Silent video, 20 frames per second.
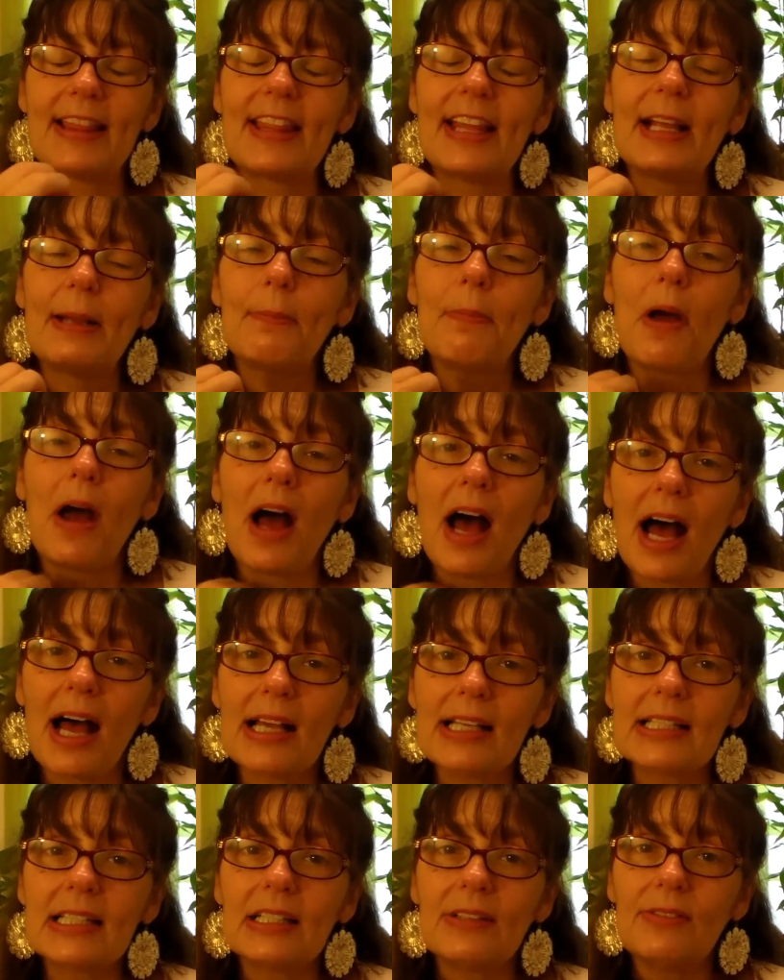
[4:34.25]
think
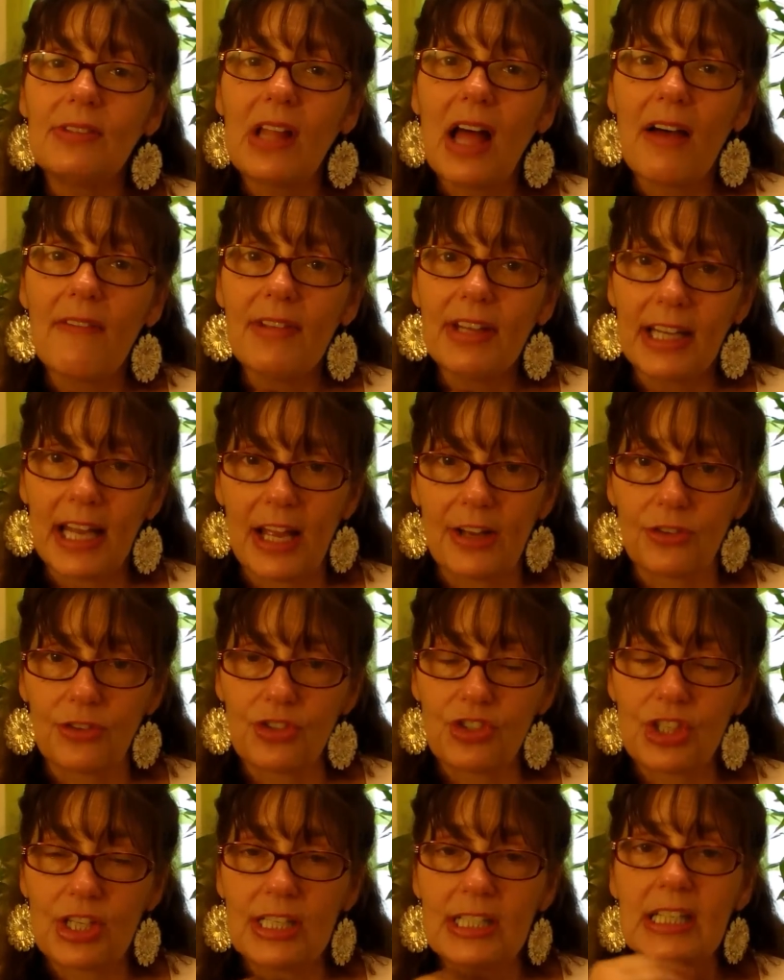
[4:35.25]
positive, loving
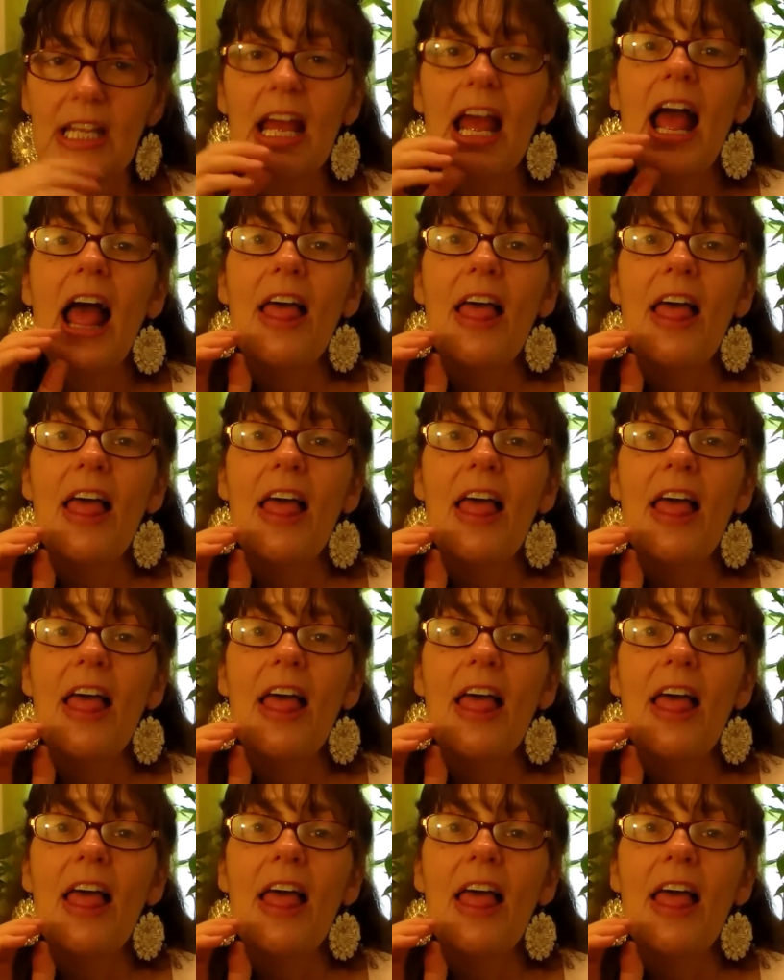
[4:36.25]
energies.